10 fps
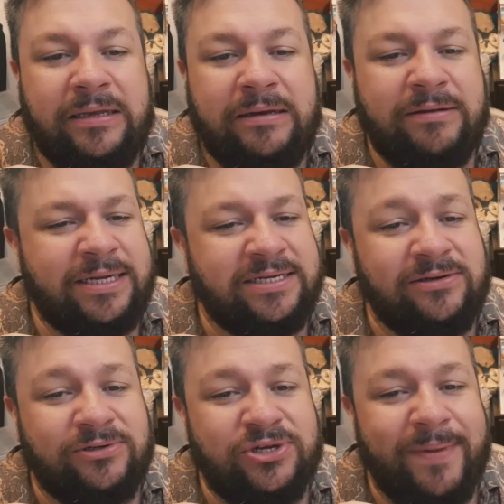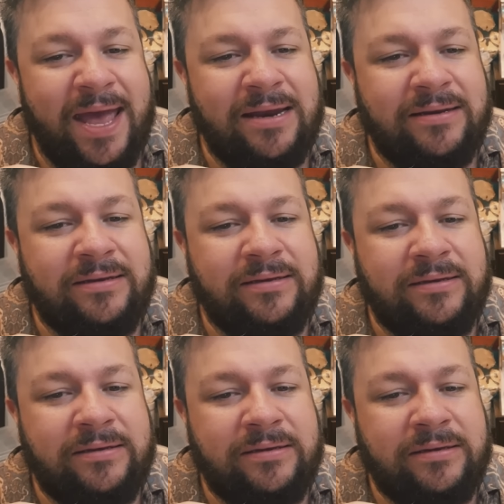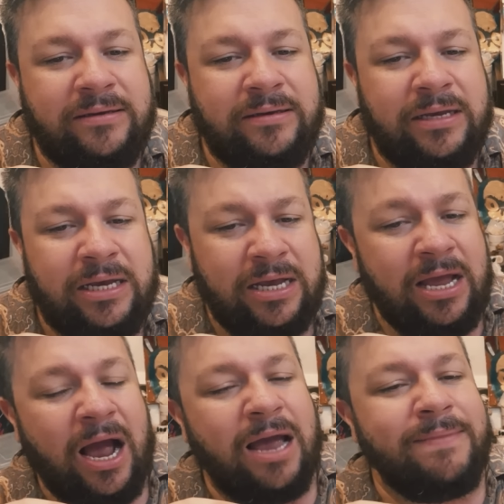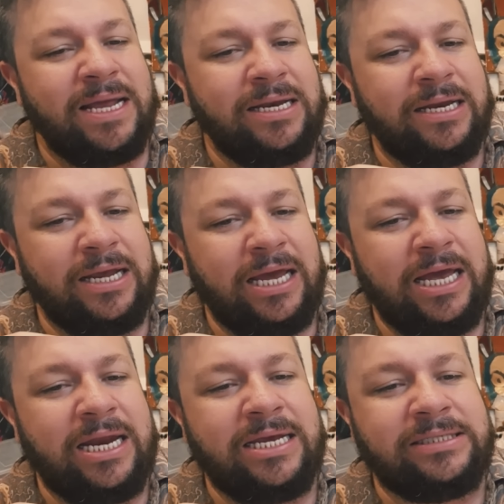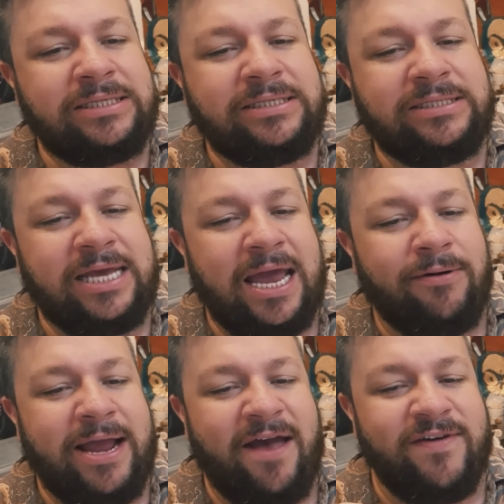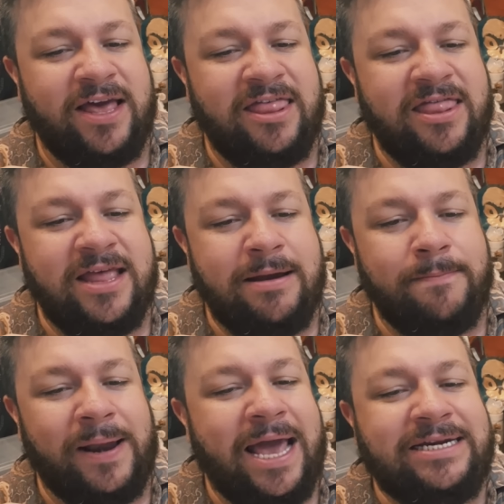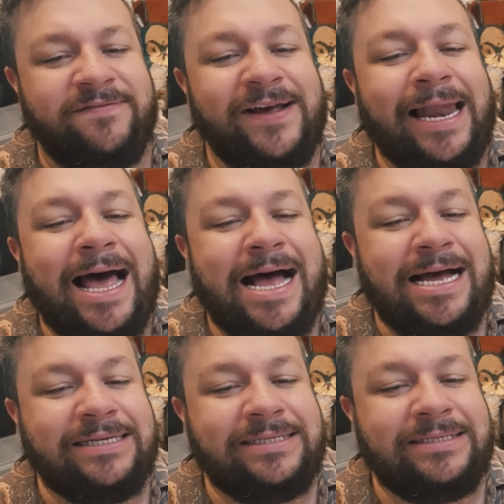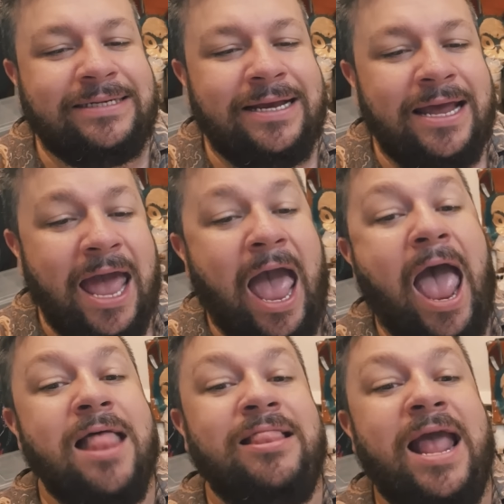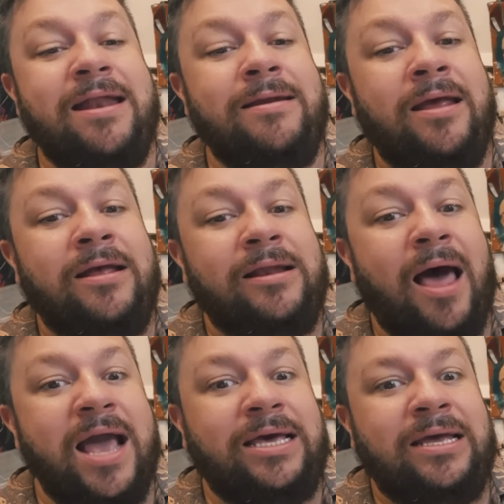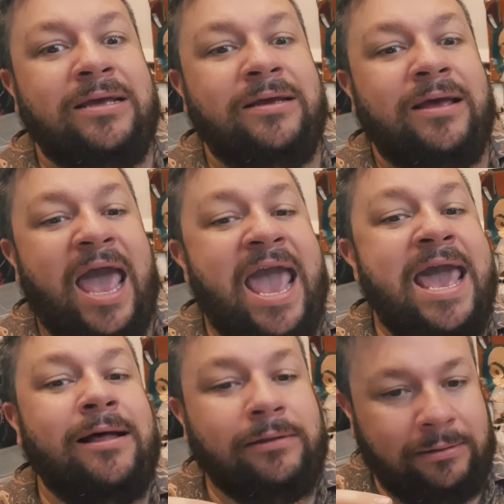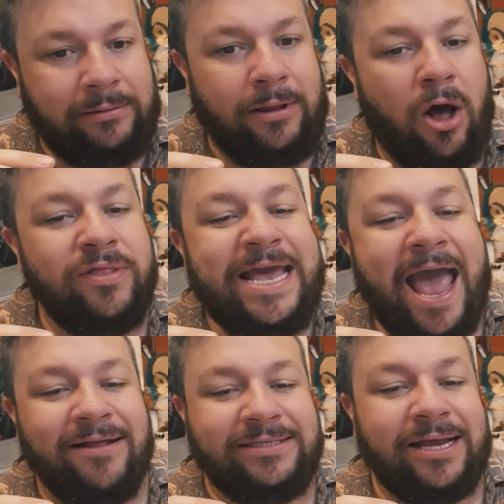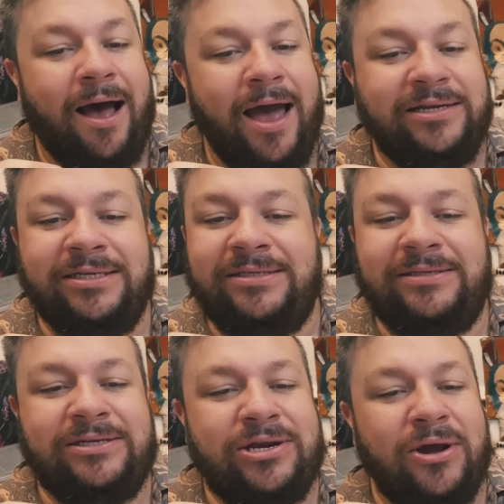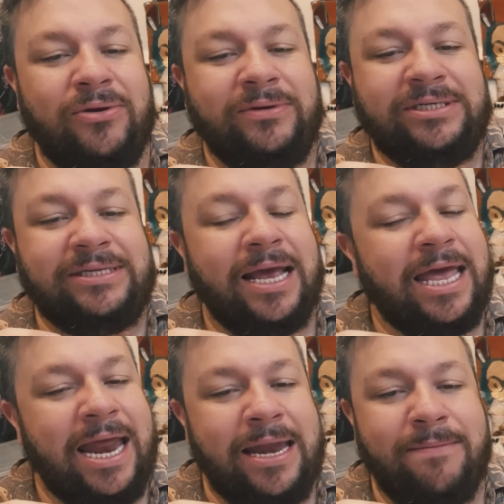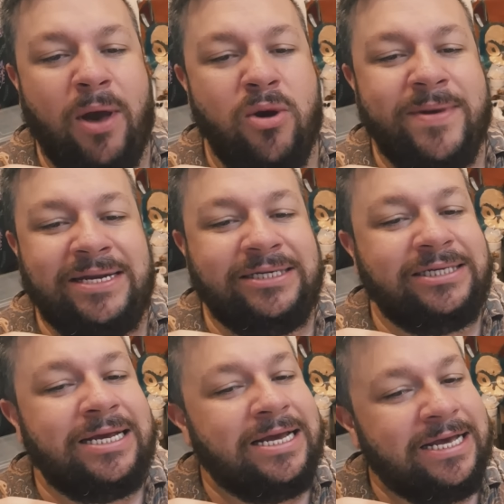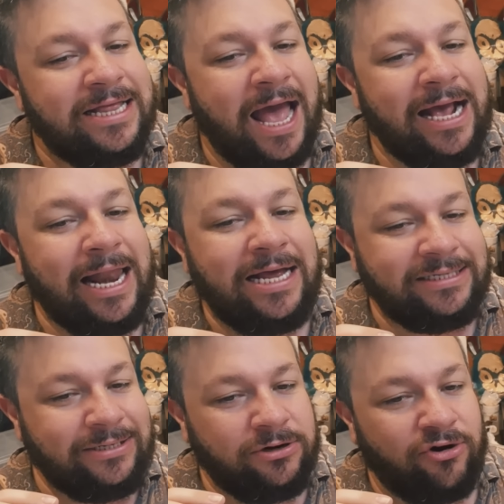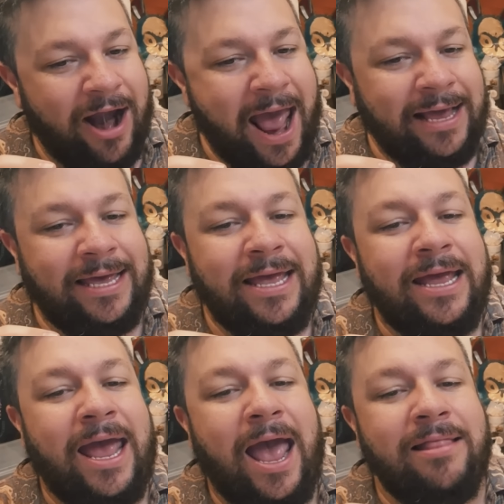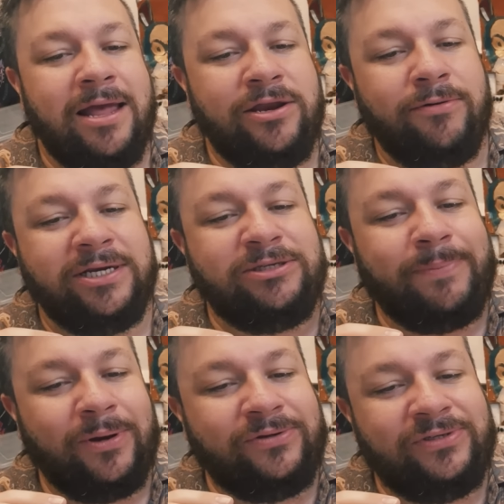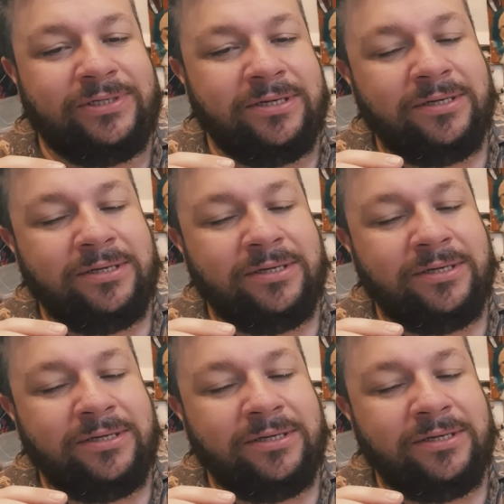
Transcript: Oh, that doesn't look too bad. I mean, it is scary having a thin plate of glass and then like hell on the outside. Just, you know, just like at any moment... That glass could crack, and then you're exposed